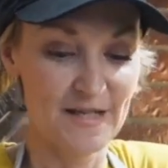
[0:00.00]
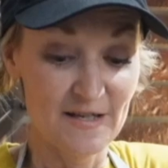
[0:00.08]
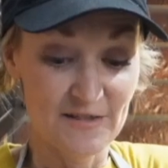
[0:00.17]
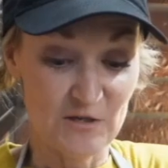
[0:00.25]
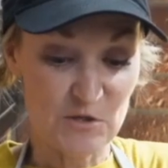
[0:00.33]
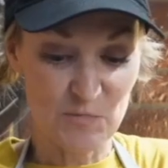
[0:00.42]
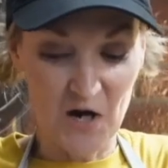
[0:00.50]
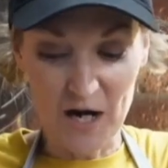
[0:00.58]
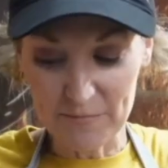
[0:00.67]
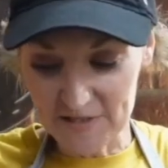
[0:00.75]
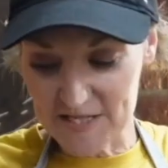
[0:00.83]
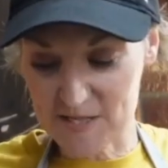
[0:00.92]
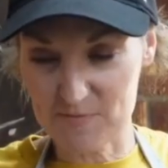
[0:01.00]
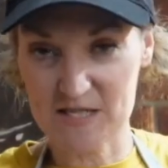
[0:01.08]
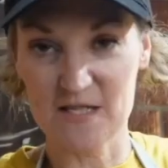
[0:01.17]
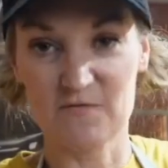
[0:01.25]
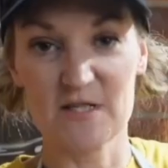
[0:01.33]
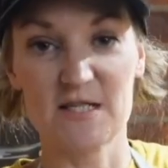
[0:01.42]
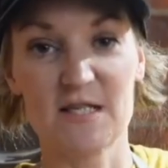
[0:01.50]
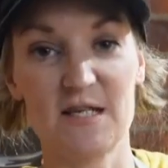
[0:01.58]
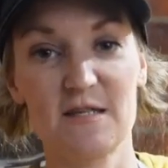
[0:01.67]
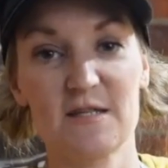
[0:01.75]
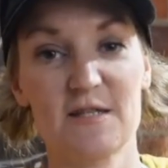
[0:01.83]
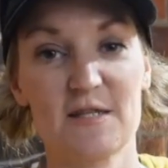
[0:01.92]
There's probably a specific
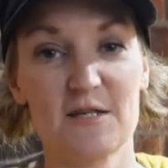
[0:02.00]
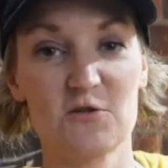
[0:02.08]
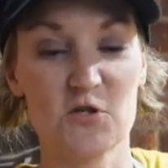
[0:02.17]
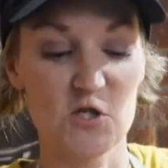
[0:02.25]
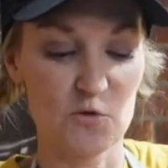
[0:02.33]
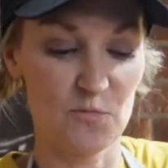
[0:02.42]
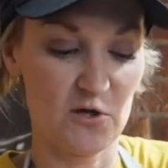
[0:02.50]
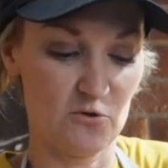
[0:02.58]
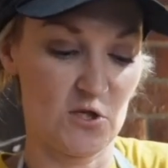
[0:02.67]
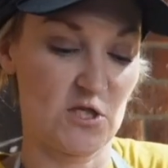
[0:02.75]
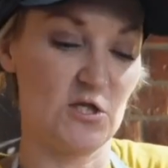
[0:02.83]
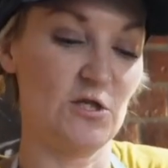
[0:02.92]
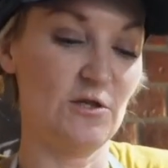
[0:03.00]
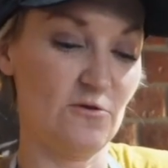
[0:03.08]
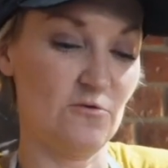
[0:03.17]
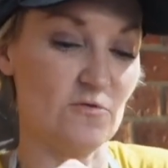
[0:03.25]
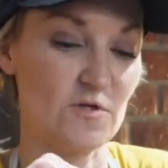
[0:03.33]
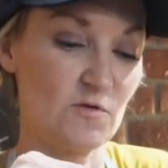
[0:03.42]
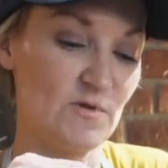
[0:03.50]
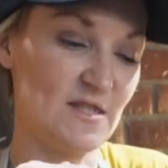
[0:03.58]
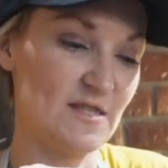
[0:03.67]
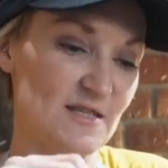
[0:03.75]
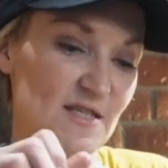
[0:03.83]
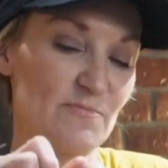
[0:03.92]
tequila that you're supposed to use
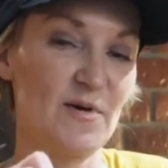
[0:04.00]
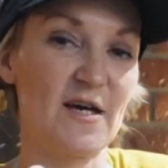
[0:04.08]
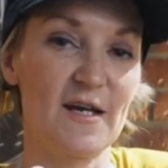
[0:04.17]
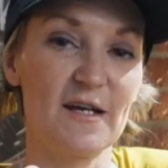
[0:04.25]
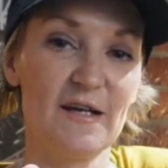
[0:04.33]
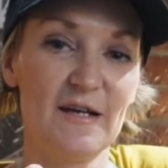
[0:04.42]
with this, but